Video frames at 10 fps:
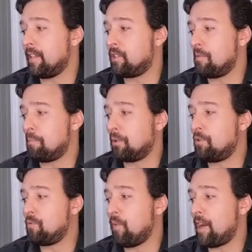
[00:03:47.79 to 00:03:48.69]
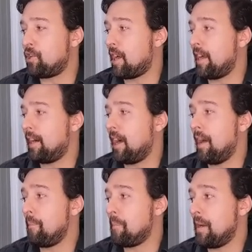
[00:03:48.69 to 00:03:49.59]
this blue wrench
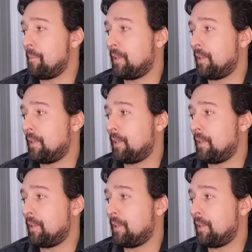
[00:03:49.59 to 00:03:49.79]
icon being